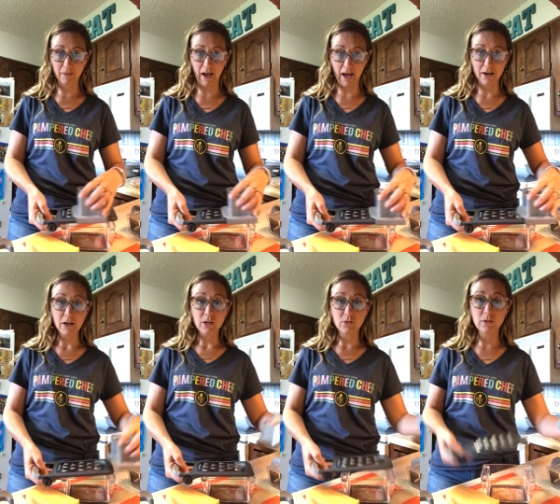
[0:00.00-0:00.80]

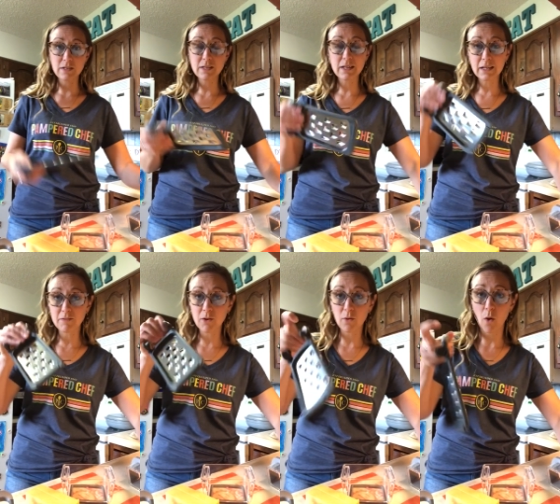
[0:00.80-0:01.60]
that. So this is gonna
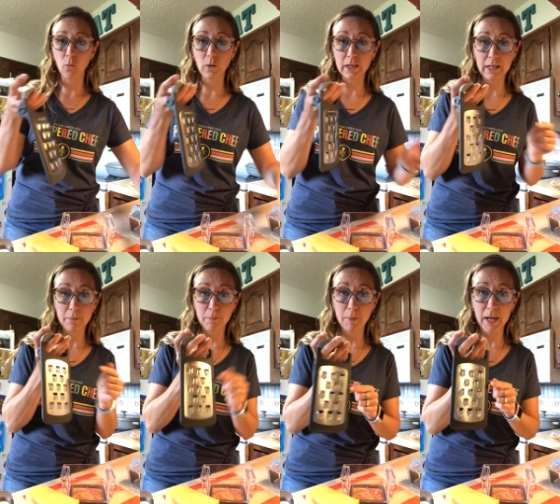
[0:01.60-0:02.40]
give you
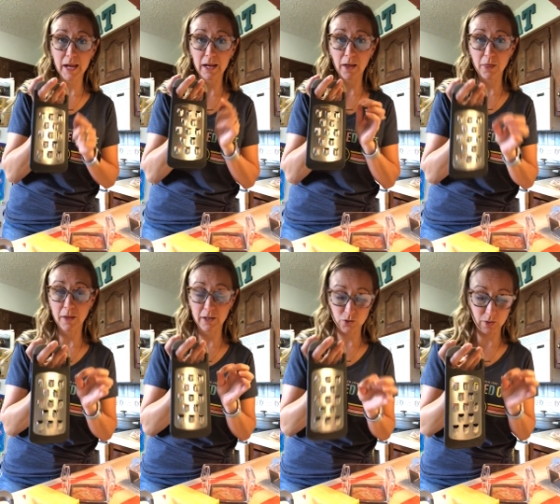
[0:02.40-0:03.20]
really big,
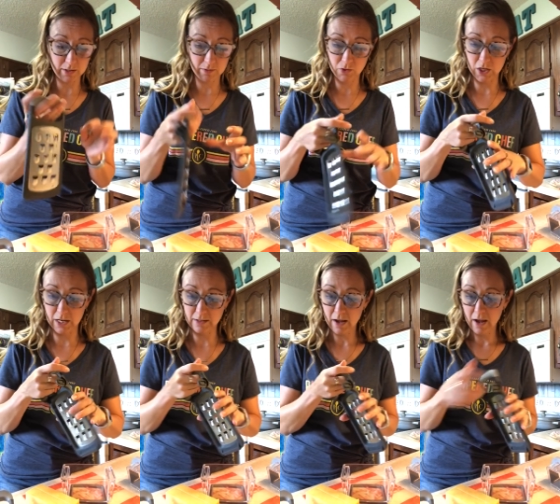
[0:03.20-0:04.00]
thick shreds of
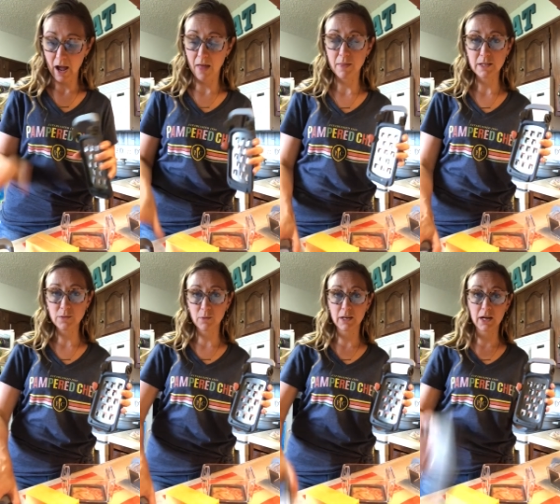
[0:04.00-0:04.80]
cheese. And
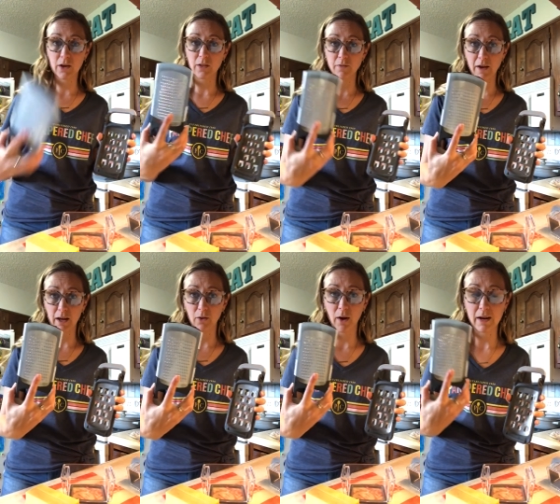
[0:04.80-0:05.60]
this one here, the
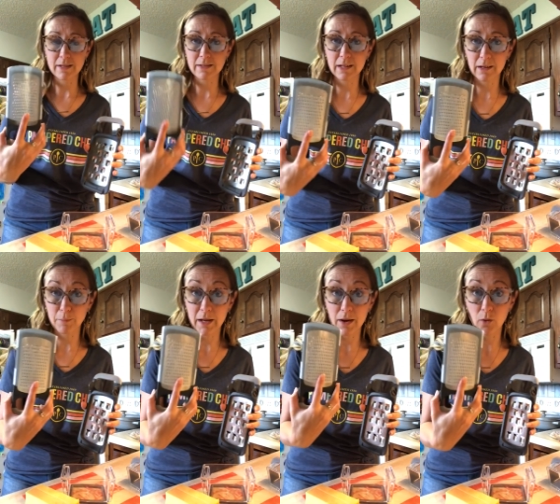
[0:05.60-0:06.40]
fine grate, is gonna
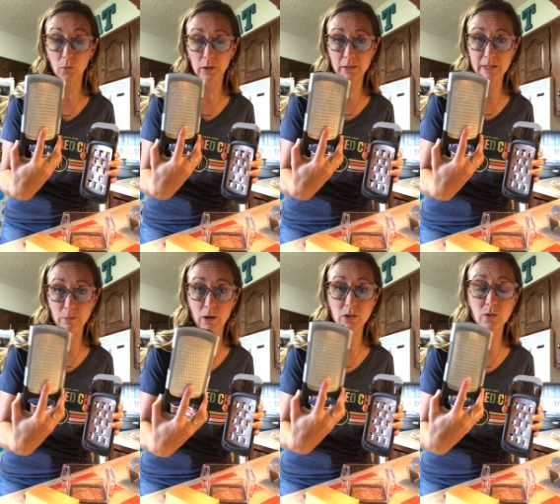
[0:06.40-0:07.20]
be real
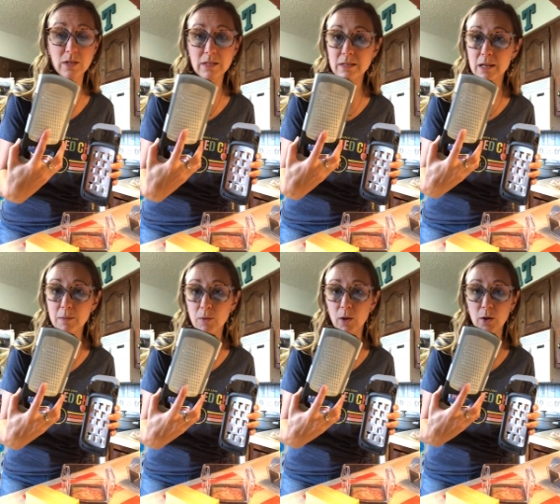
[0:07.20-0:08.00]
small. So this is gonna
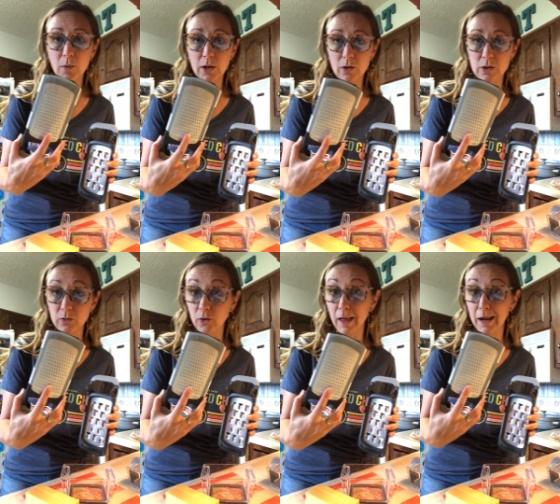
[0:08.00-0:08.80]
be what you wanna use
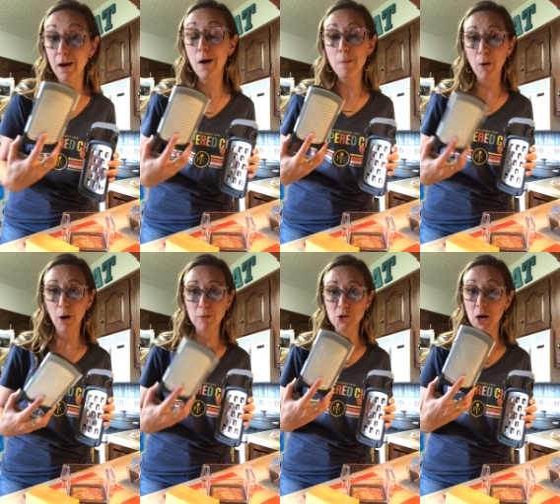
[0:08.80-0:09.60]
for like
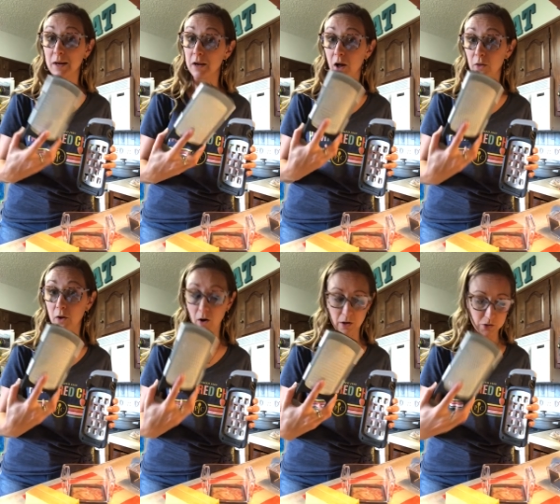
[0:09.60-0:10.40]
Parmesan and other
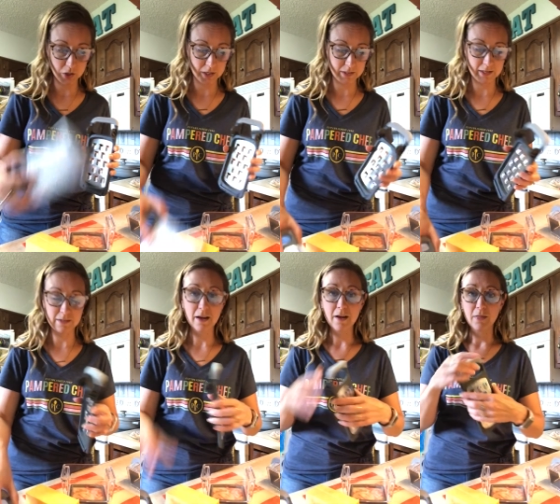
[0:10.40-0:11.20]
hard cheeses.
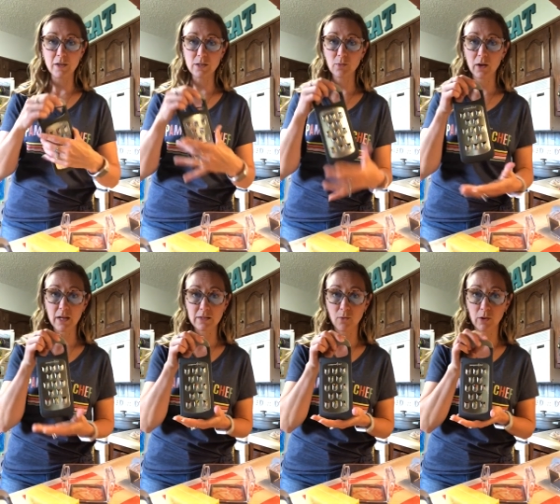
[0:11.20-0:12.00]
This one
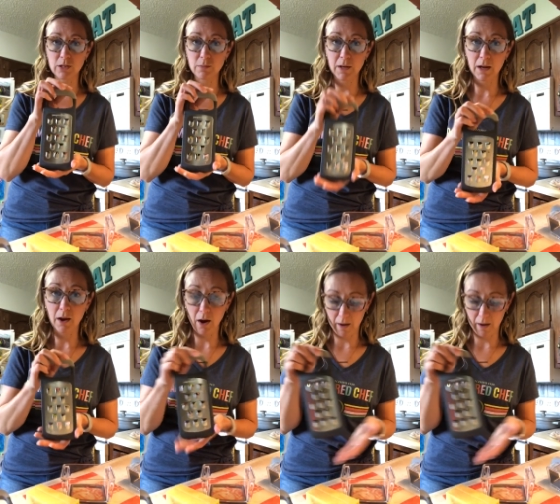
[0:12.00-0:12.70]
is going to be